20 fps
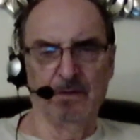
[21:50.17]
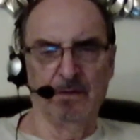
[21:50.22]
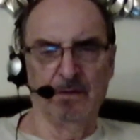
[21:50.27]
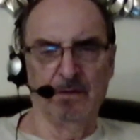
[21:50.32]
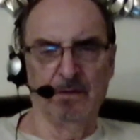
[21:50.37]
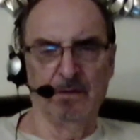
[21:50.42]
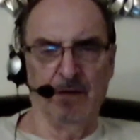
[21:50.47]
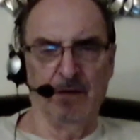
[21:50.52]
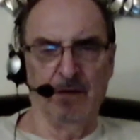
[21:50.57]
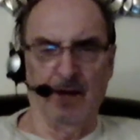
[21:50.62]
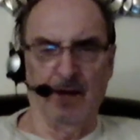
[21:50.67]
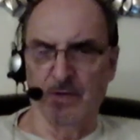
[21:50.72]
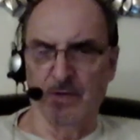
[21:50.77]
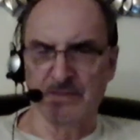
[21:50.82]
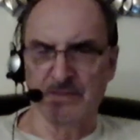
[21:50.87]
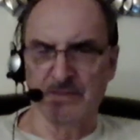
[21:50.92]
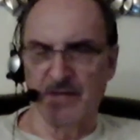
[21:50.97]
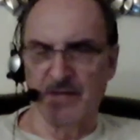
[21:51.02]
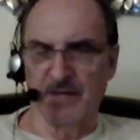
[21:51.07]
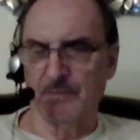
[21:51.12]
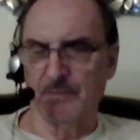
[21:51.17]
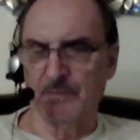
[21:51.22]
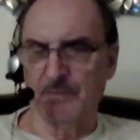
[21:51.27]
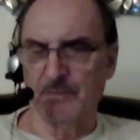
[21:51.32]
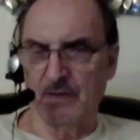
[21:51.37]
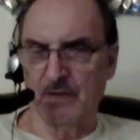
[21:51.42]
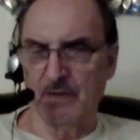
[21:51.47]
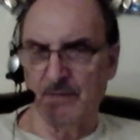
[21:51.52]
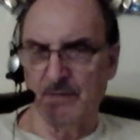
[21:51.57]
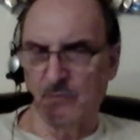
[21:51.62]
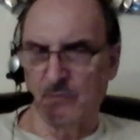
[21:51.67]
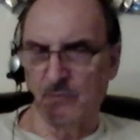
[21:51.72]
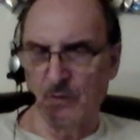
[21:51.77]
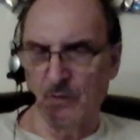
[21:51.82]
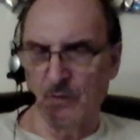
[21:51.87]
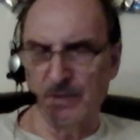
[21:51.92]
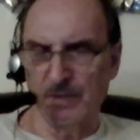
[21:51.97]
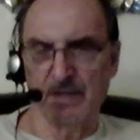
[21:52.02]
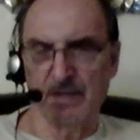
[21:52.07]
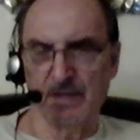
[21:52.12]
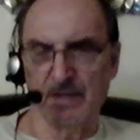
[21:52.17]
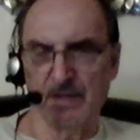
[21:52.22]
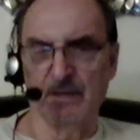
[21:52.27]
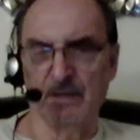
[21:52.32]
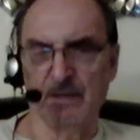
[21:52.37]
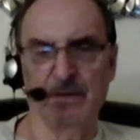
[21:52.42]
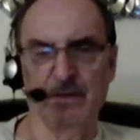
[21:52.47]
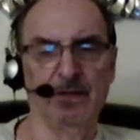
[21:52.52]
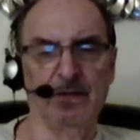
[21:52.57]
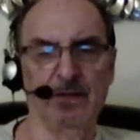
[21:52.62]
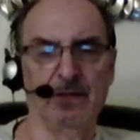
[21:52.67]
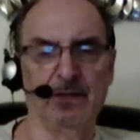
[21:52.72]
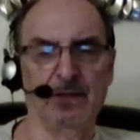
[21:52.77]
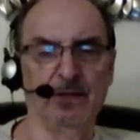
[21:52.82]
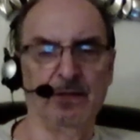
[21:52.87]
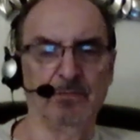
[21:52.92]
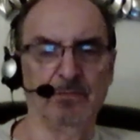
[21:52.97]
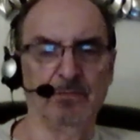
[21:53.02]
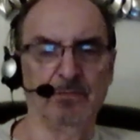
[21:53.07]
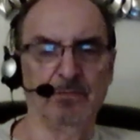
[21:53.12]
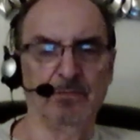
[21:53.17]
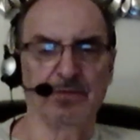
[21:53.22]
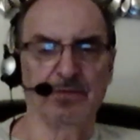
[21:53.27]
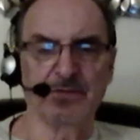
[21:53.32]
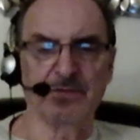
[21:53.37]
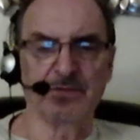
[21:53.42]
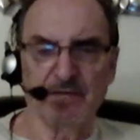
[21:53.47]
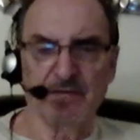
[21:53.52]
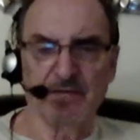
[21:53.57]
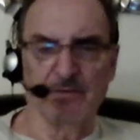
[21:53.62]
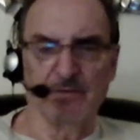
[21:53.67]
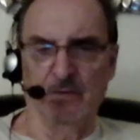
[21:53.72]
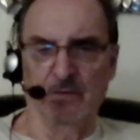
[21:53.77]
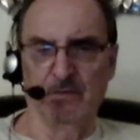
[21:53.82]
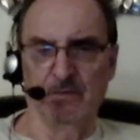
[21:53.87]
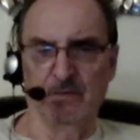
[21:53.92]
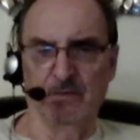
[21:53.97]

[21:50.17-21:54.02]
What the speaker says: I have one example, I've been quoting it, but there's several.